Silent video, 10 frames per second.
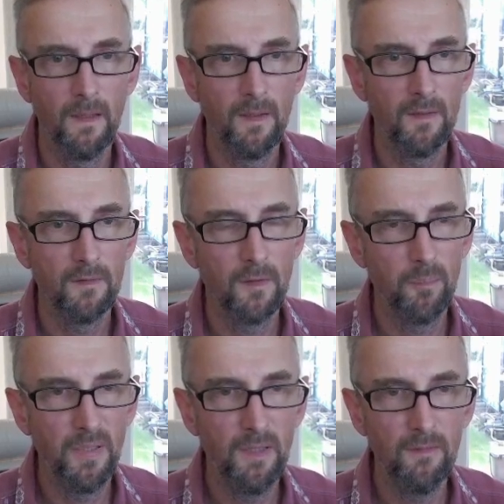So the
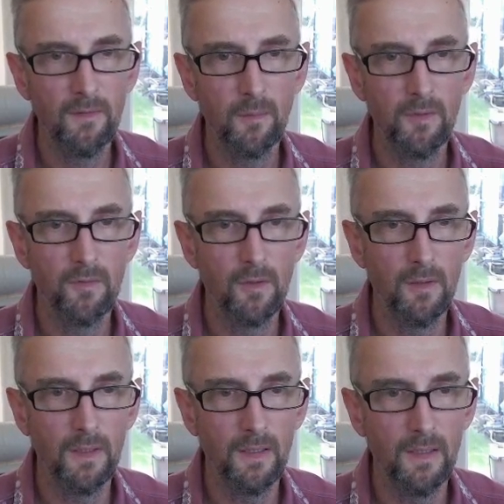PIDs that we've got
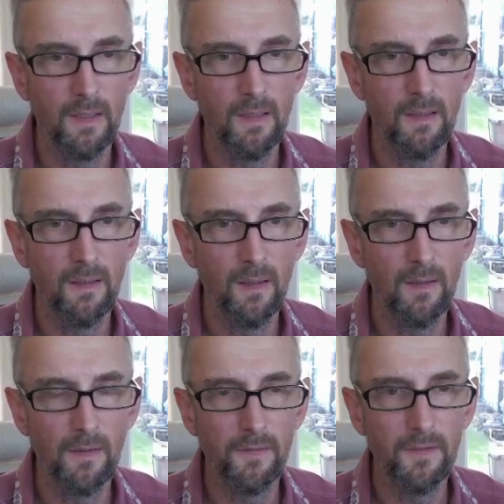here are
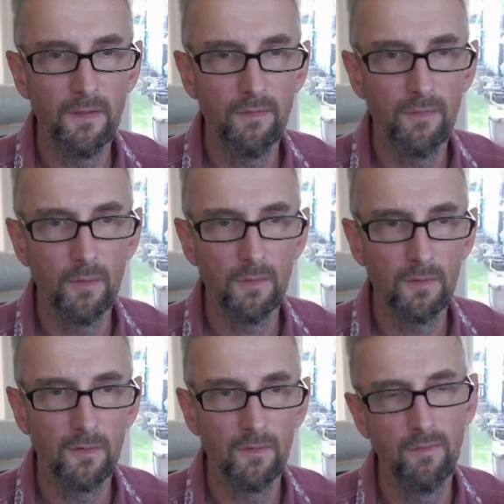the
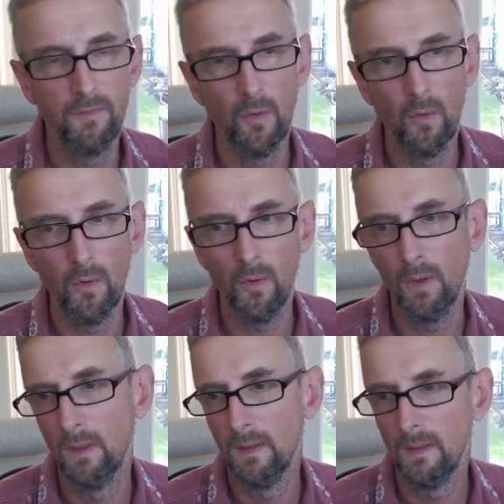defaults for
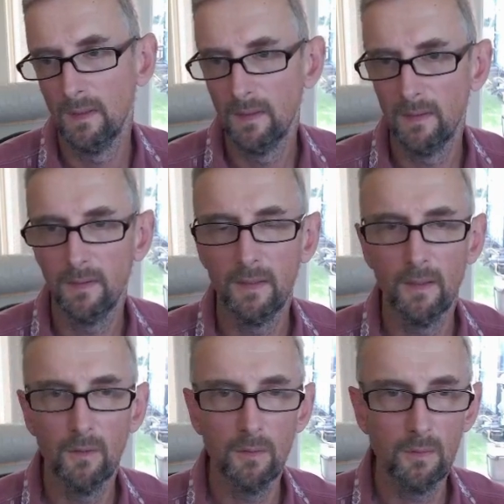the
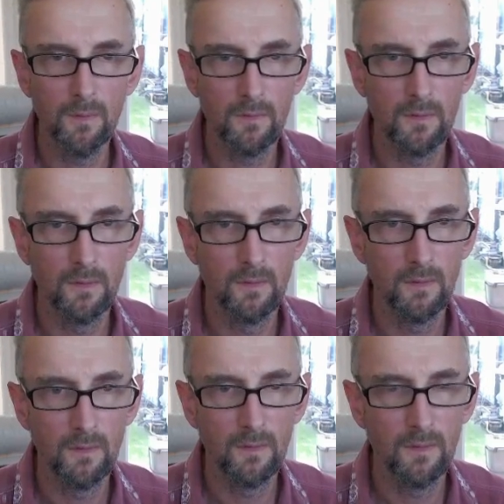old
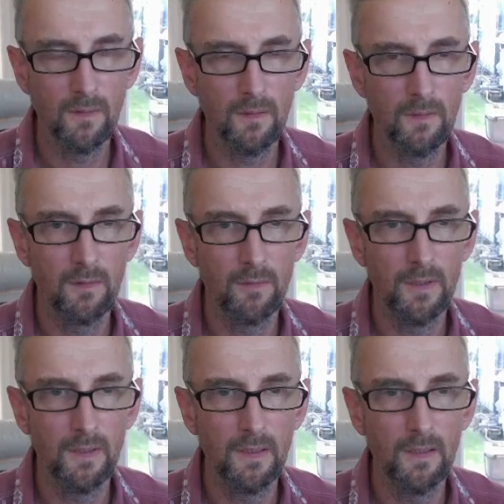
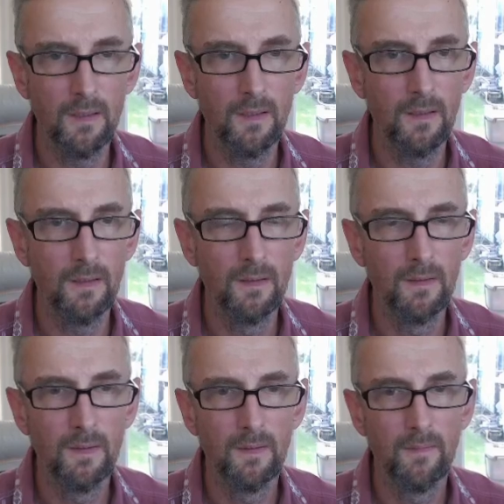3DR
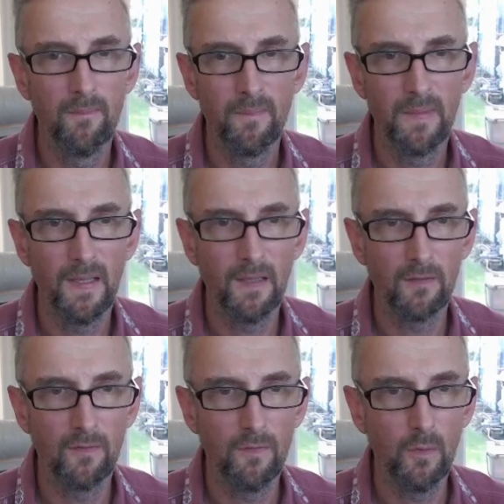
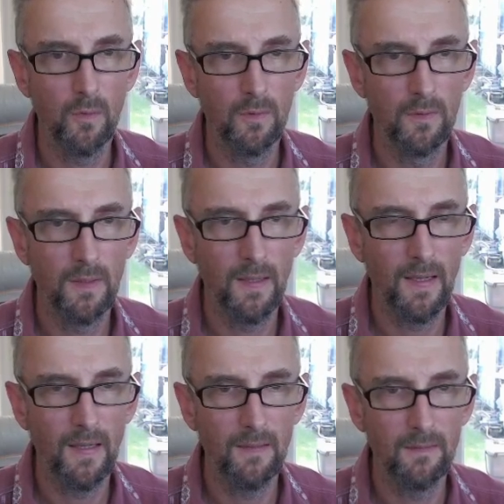X4,
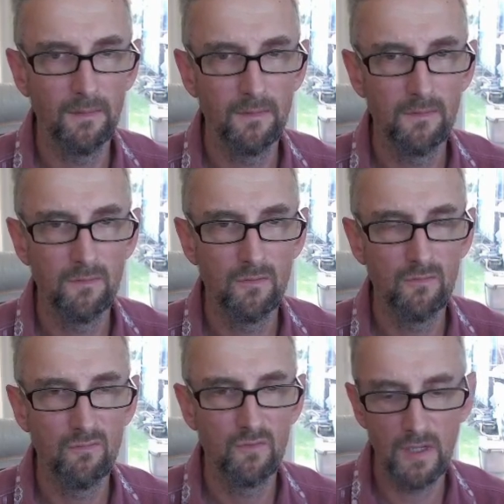and
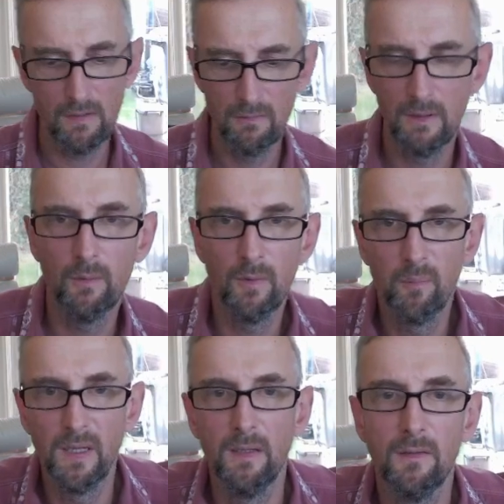generally with
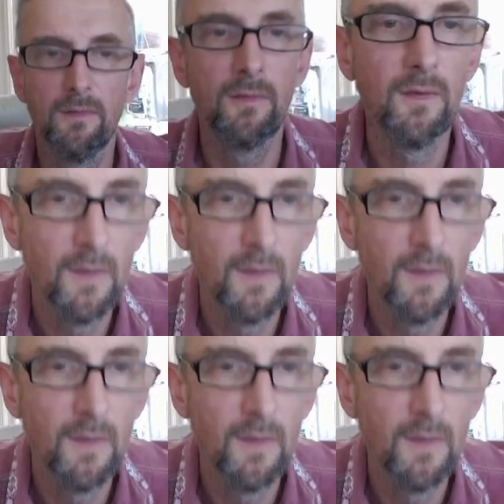PIDs,